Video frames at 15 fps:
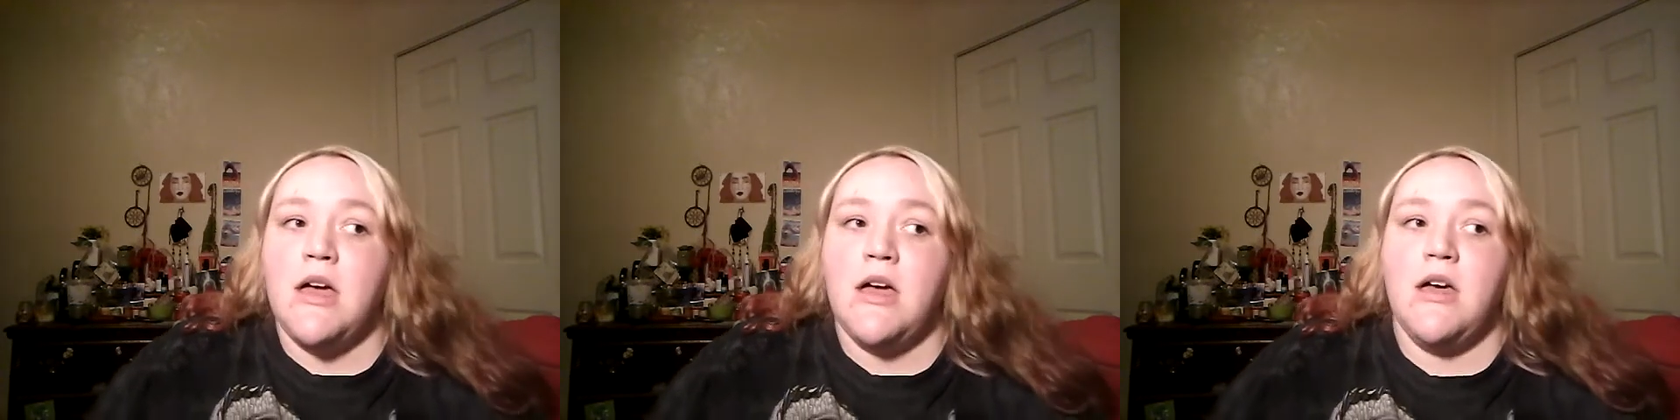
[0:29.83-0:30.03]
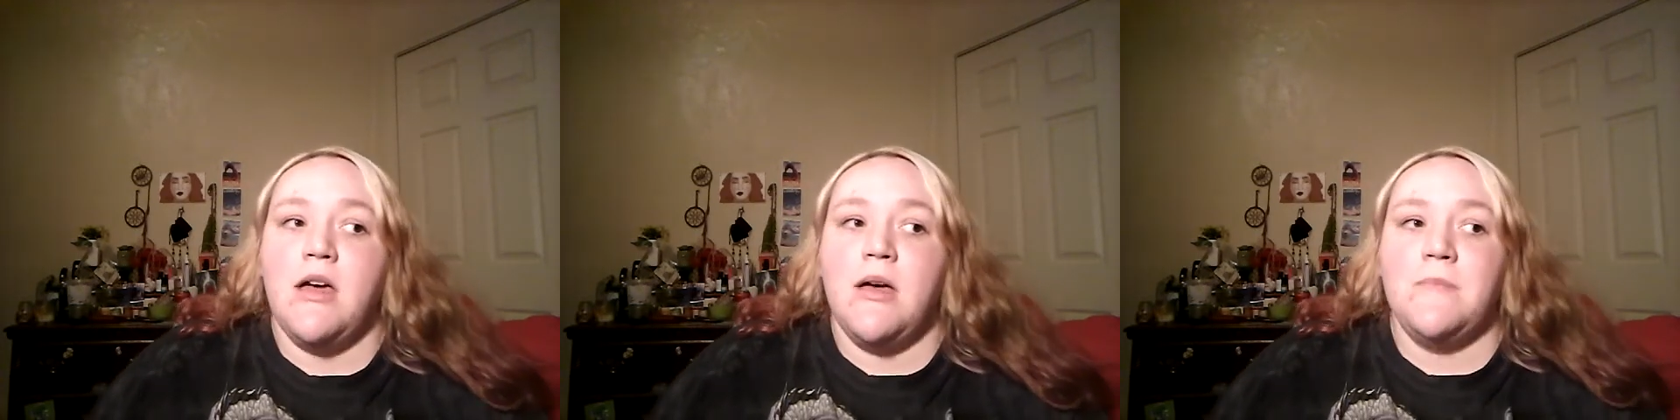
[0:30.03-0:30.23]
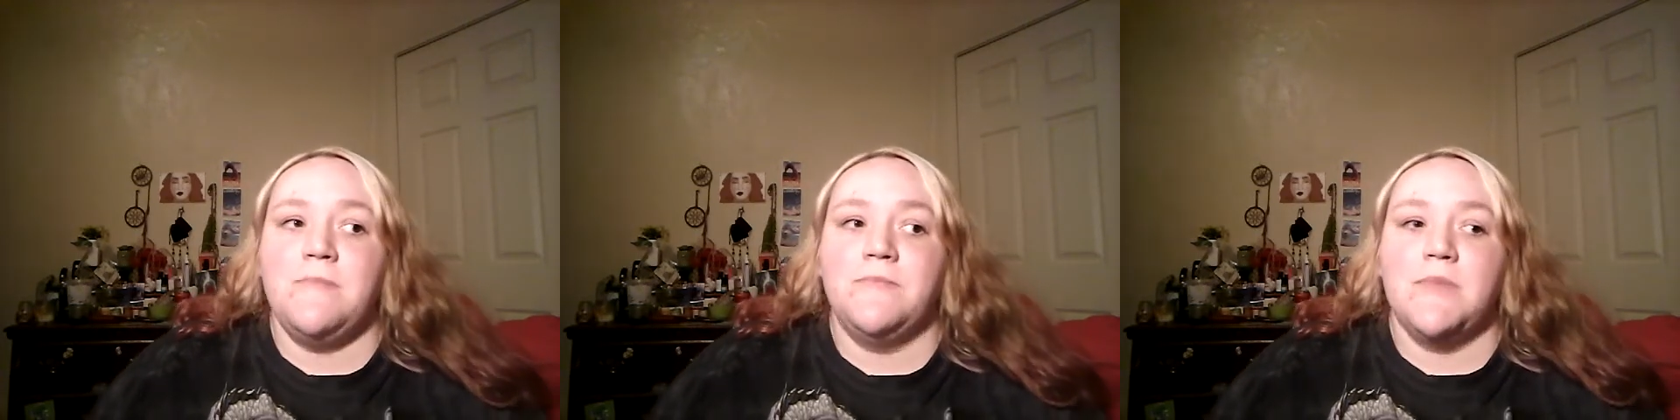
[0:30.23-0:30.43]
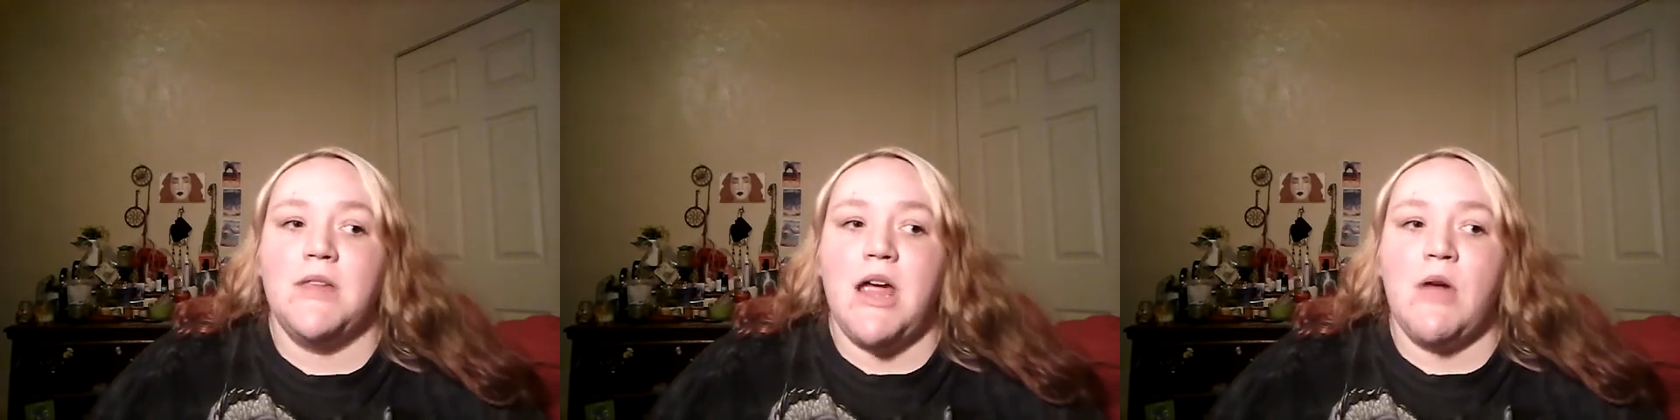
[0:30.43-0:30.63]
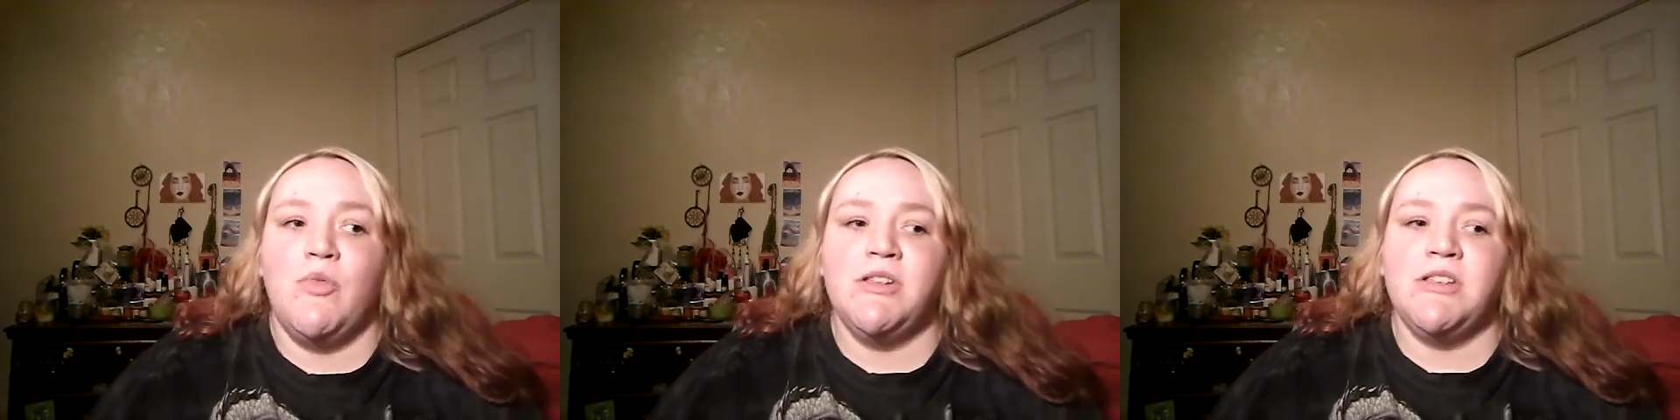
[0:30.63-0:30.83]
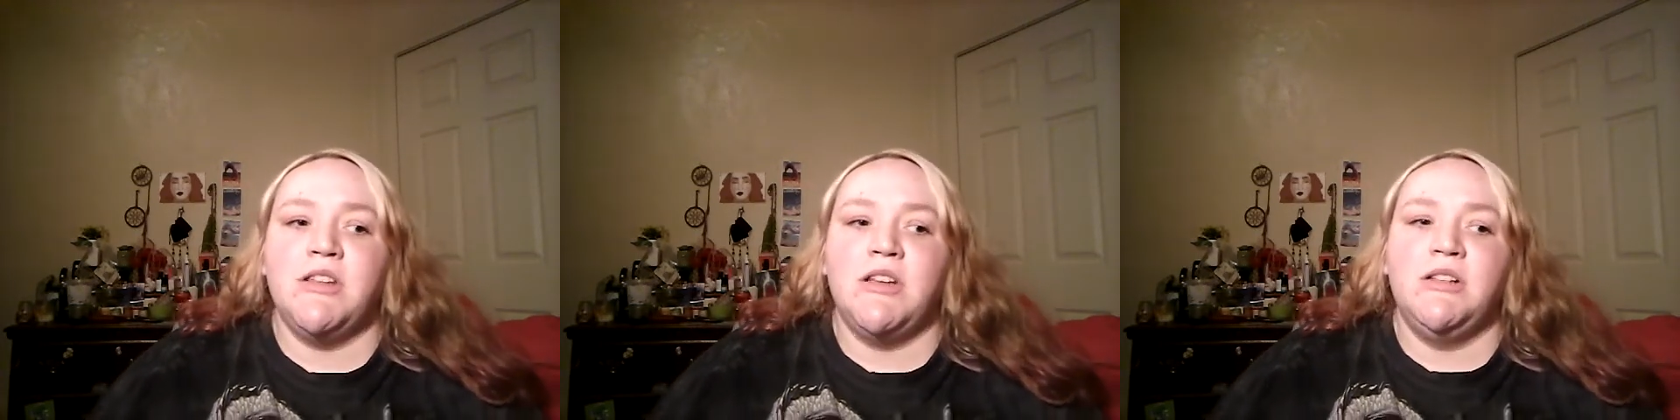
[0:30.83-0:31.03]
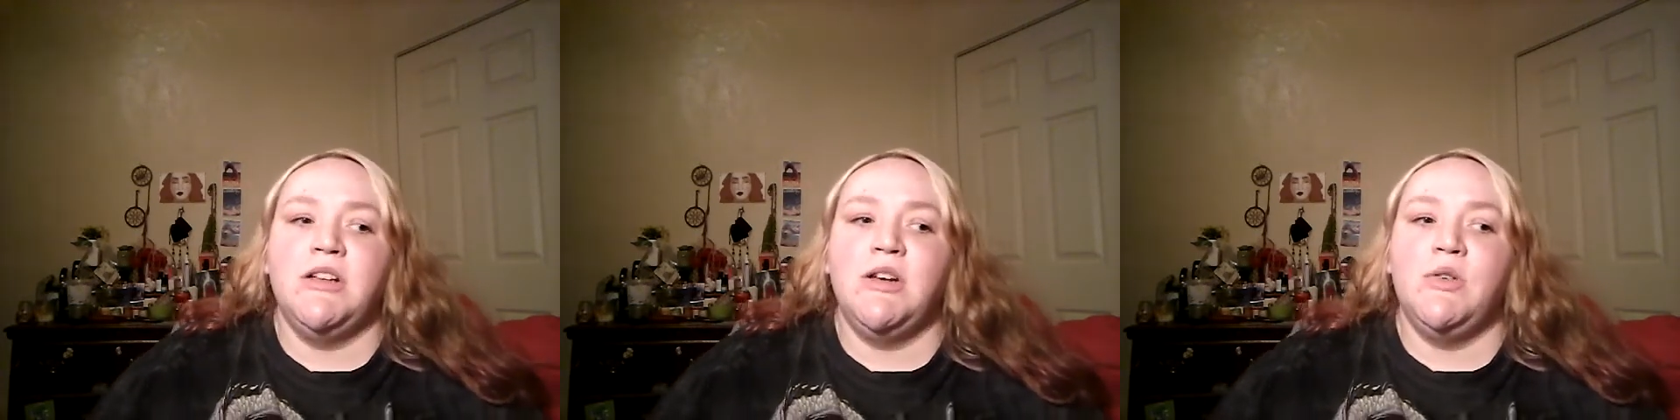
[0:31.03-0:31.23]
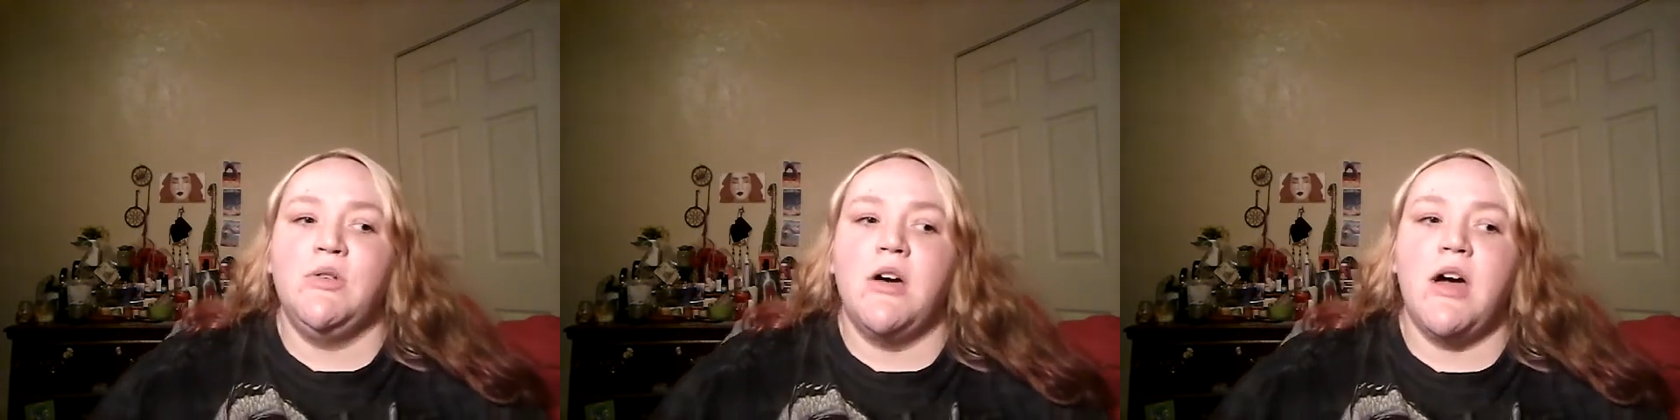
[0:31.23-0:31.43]
I was going to
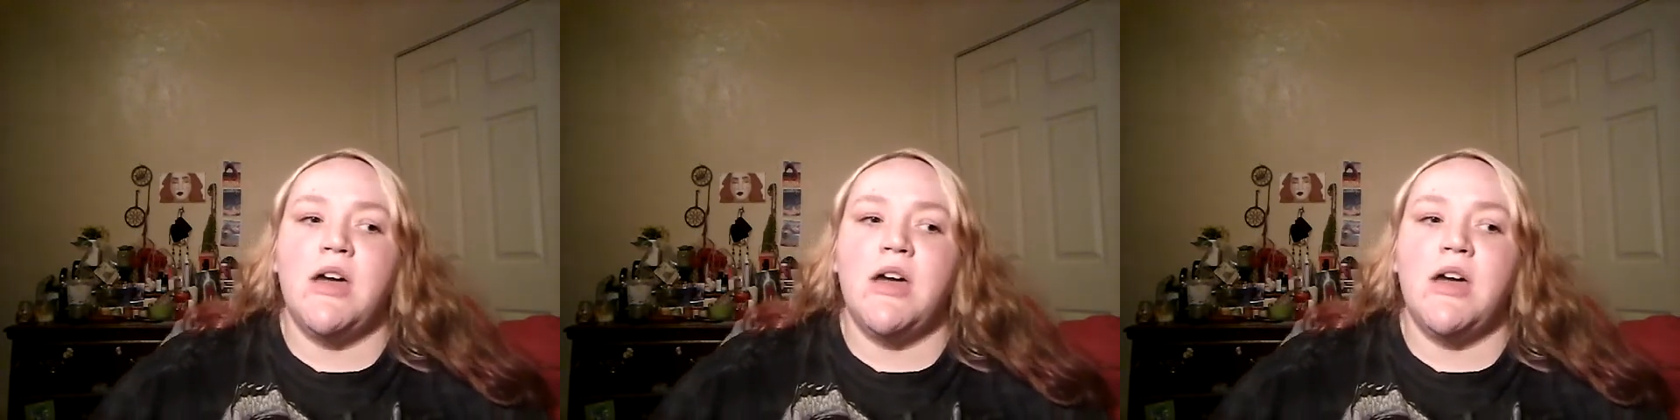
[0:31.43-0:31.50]
include